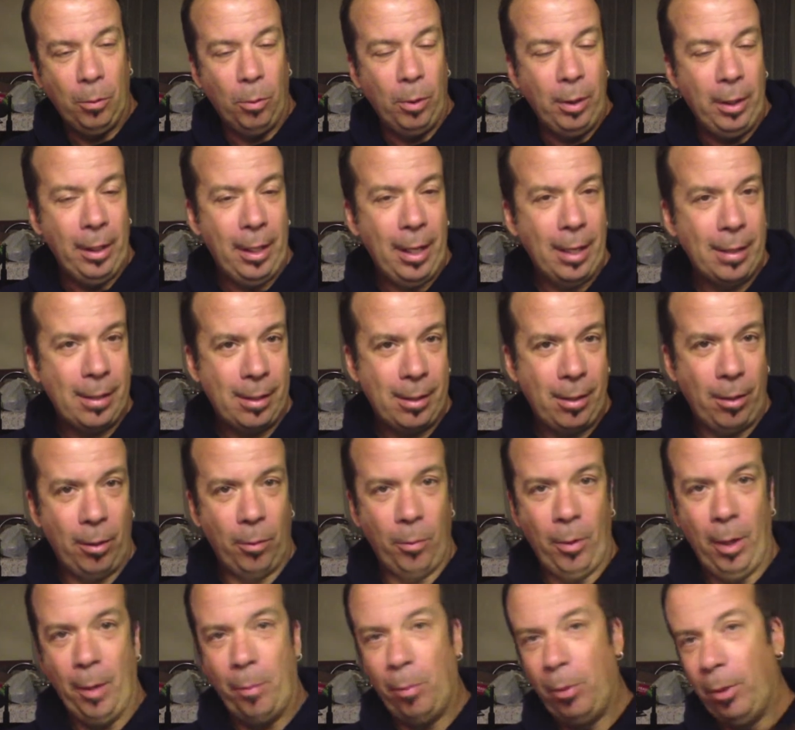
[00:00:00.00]
you wouldn't
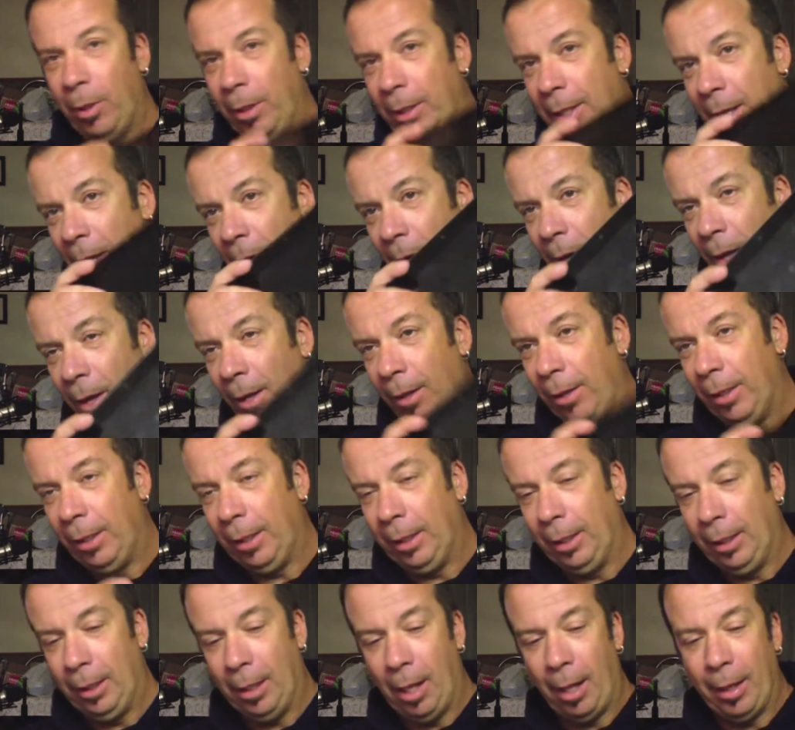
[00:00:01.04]
necessarily want to put it down
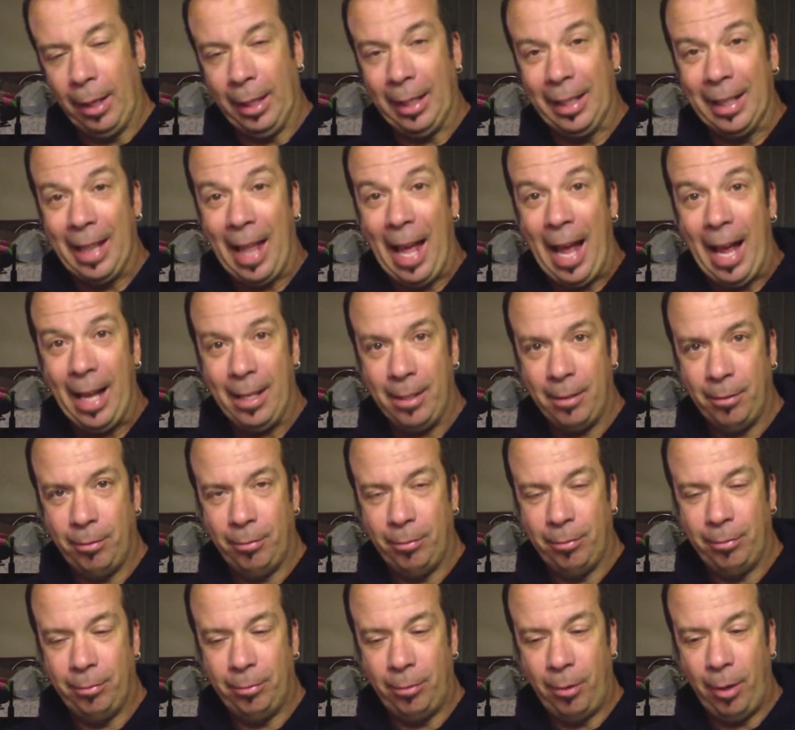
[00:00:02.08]
on the
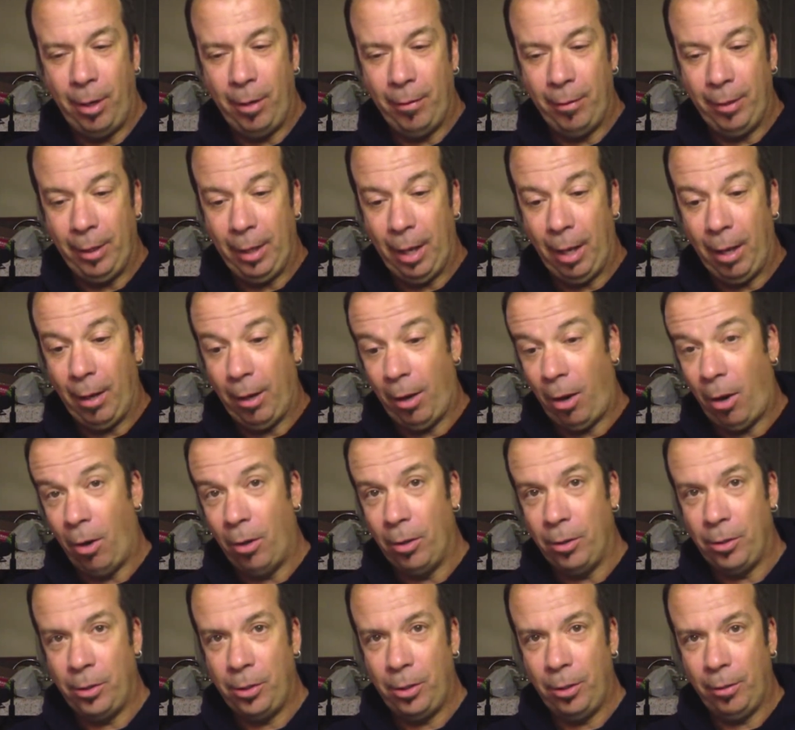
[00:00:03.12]
glass front of it on a
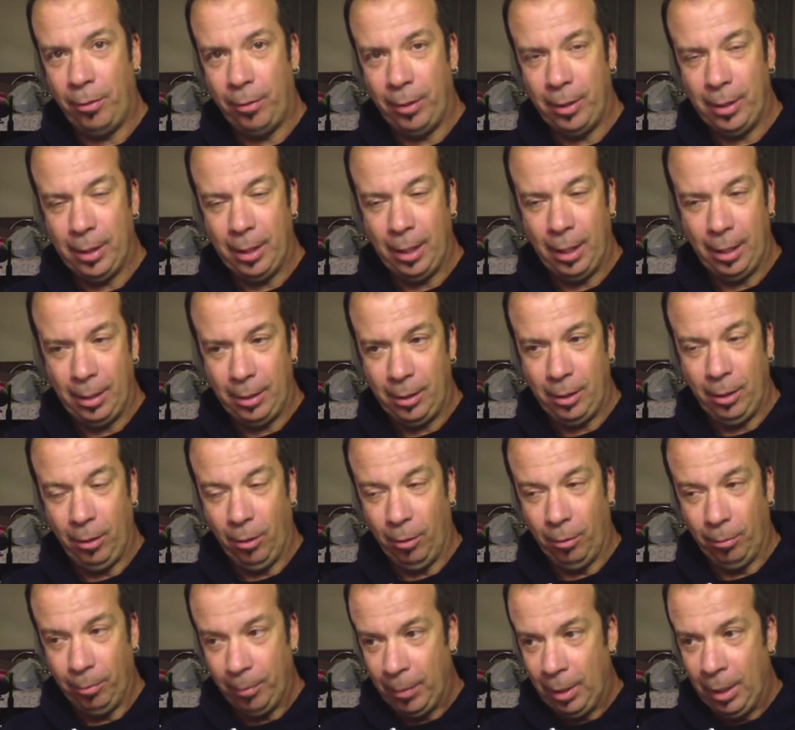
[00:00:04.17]
hard surface, unless
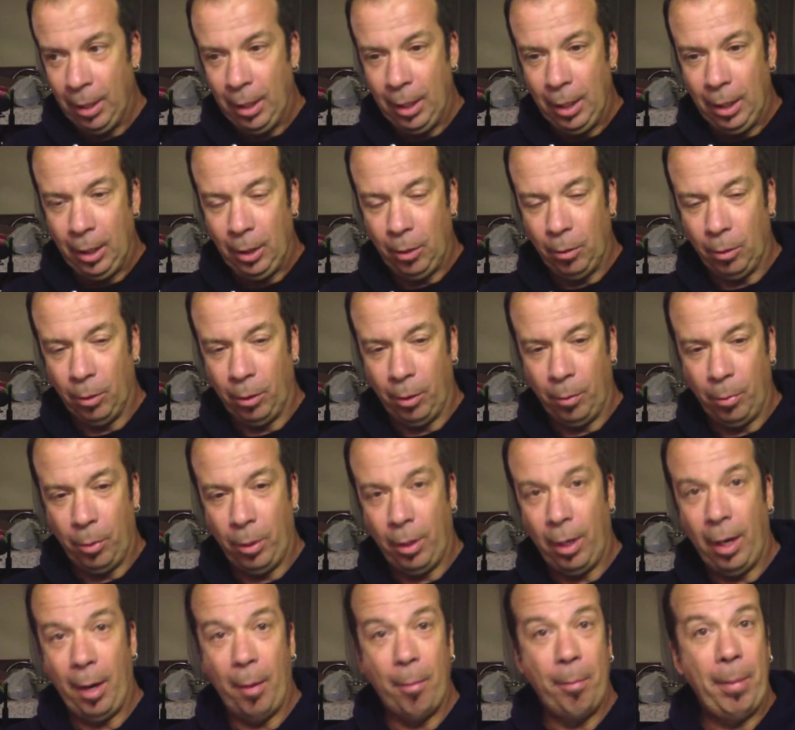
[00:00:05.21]
you were going to
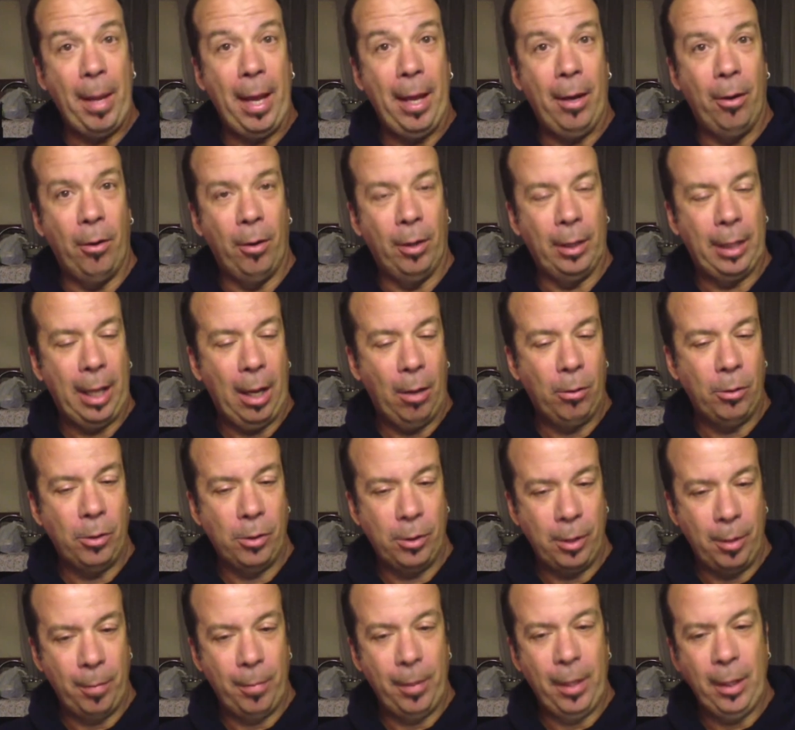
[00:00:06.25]
put it on a bed or a
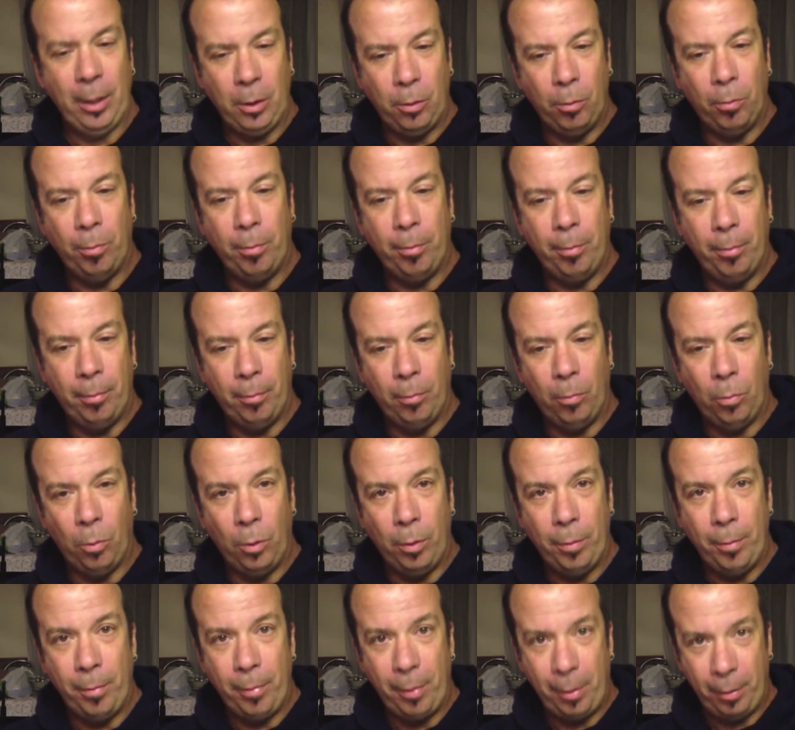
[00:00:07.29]
couch or something. Then you
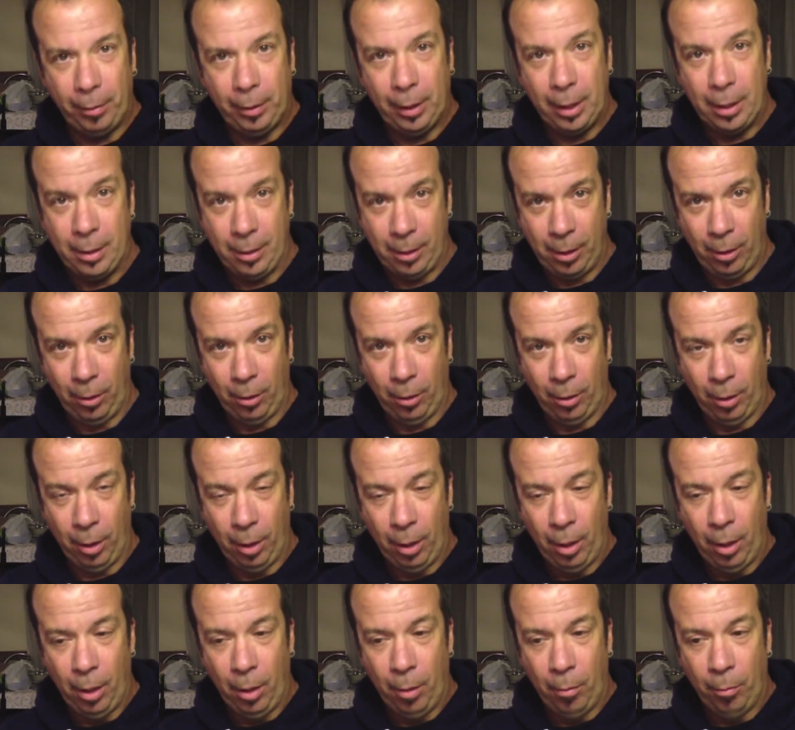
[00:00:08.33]
would consider
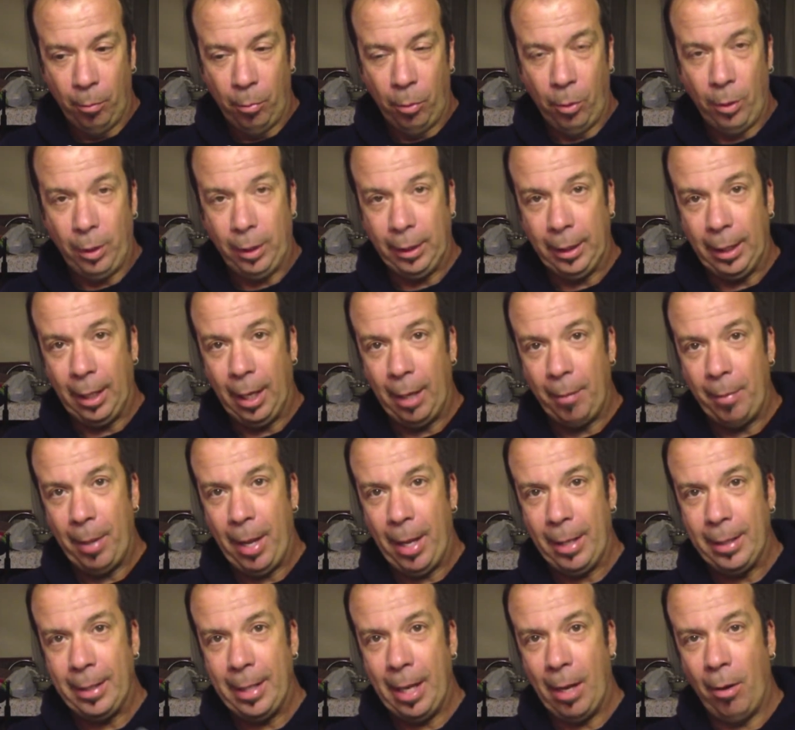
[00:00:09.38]
putting the
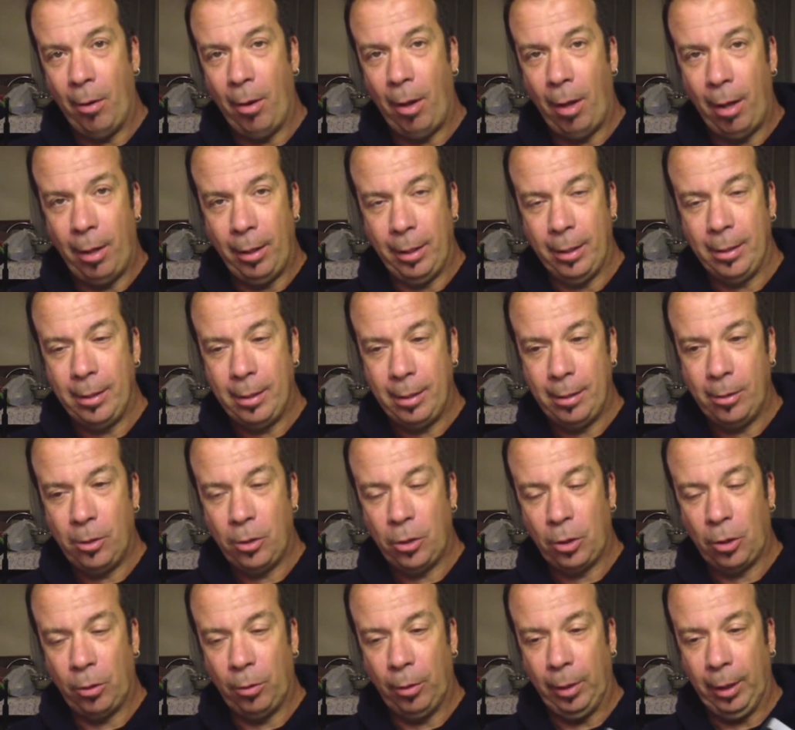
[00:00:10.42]
iPad down on its
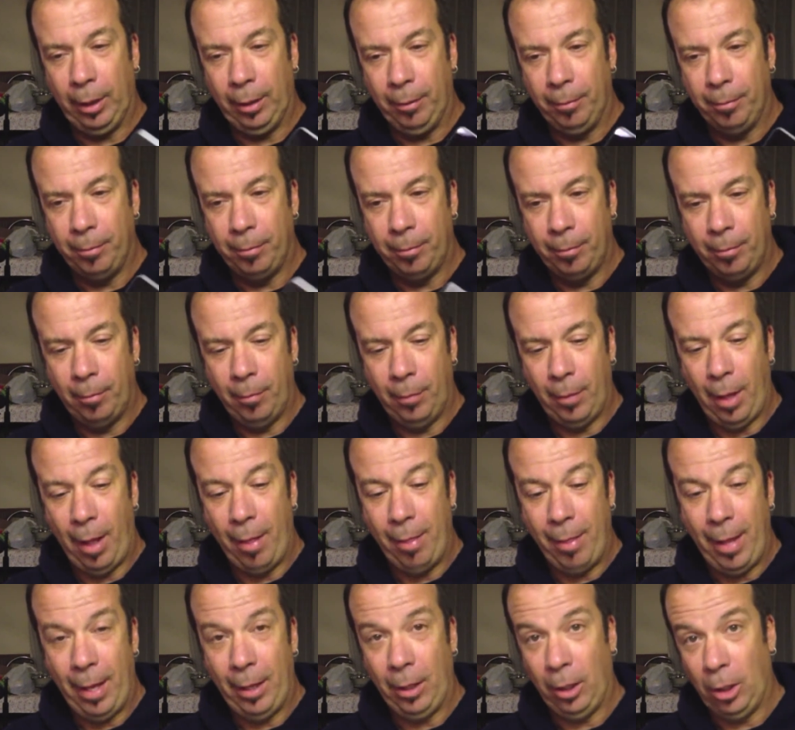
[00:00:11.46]
screen,
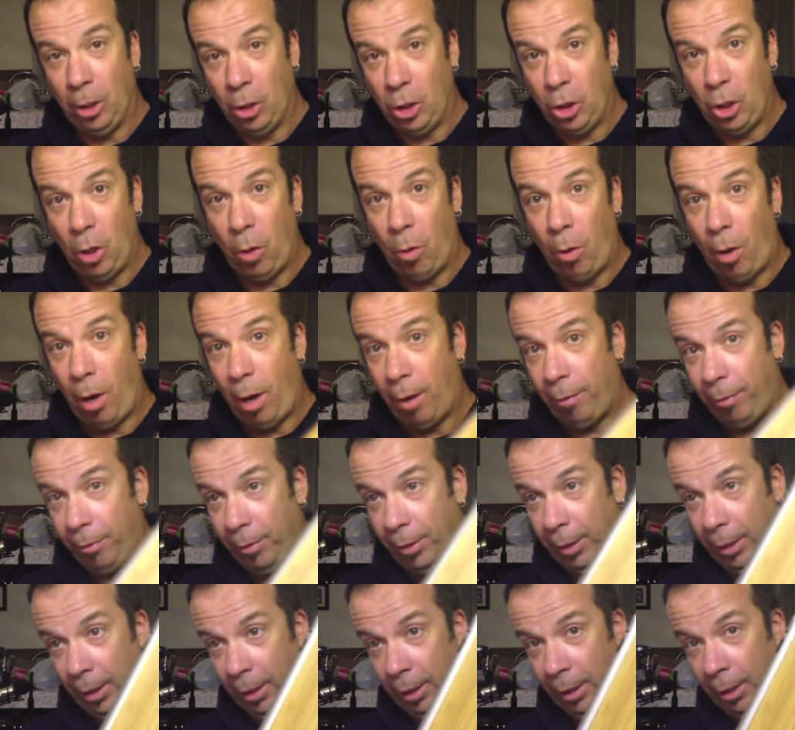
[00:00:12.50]
and then you could show off
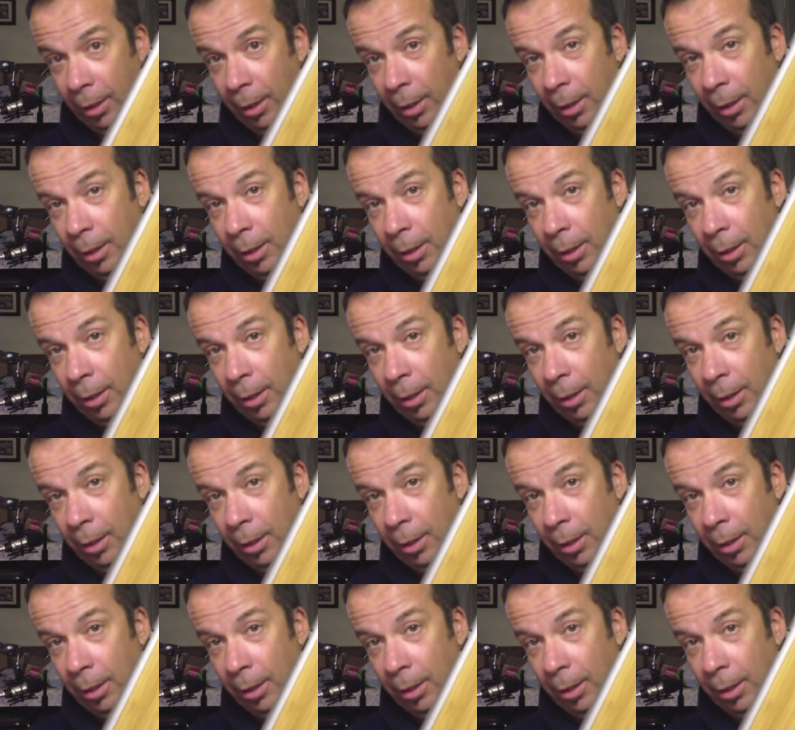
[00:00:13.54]
the